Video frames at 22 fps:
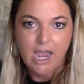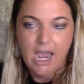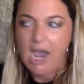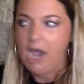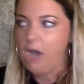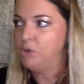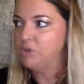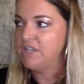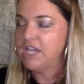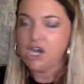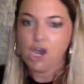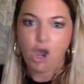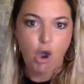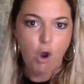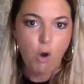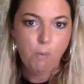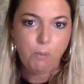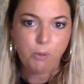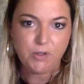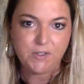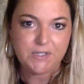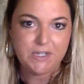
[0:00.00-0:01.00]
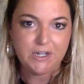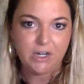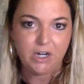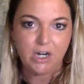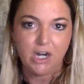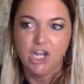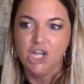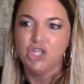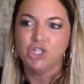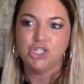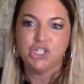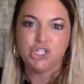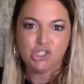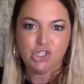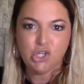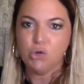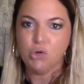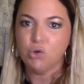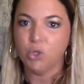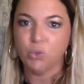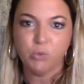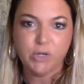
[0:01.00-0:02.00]
I was like, Oprah's here. She's
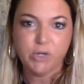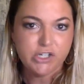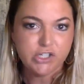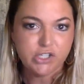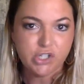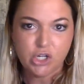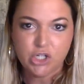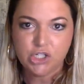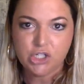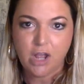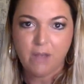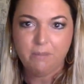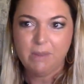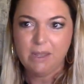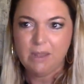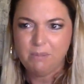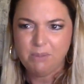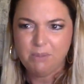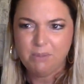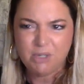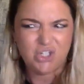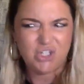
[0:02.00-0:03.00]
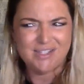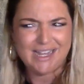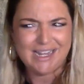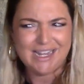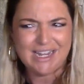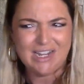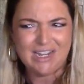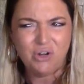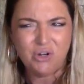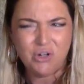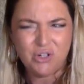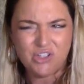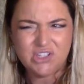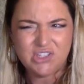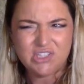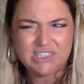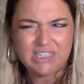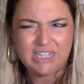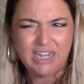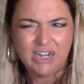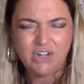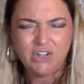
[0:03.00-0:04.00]
doing her research on me, but she's like in nurse's
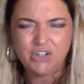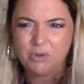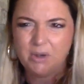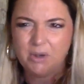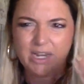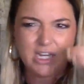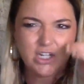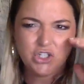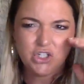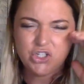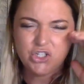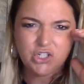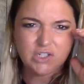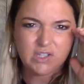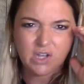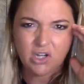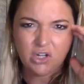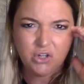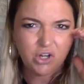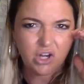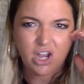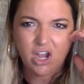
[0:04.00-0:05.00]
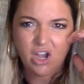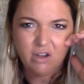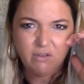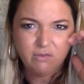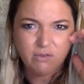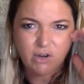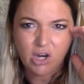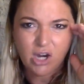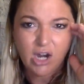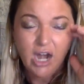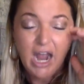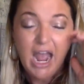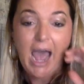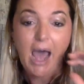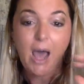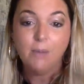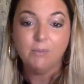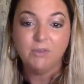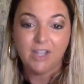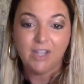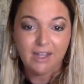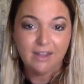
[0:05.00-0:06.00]
attire, so I guess she's just undercover.
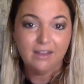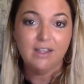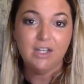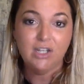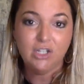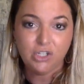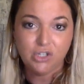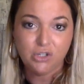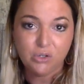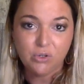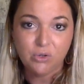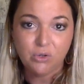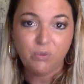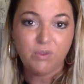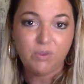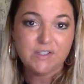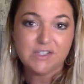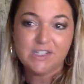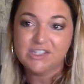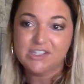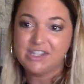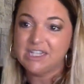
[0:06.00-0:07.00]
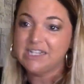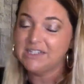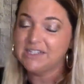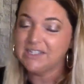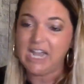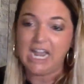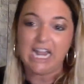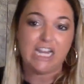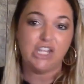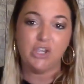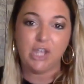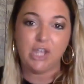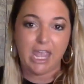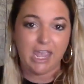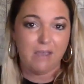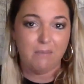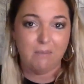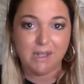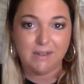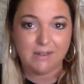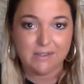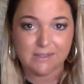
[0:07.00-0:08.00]
I'm telling you, you can't
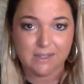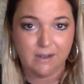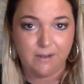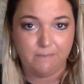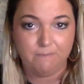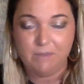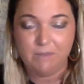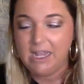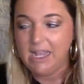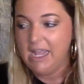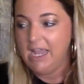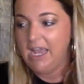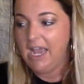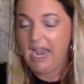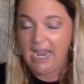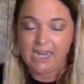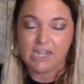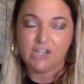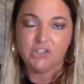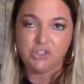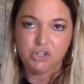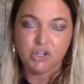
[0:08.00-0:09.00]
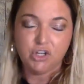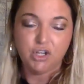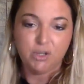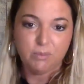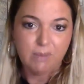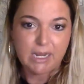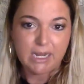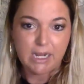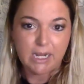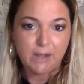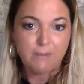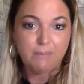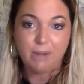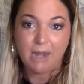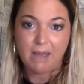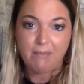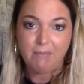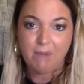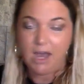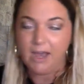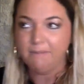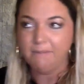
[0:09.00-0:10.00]
make this up. I guess you could make it up, but I'm
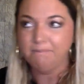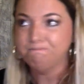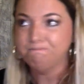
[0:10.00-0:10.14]
not.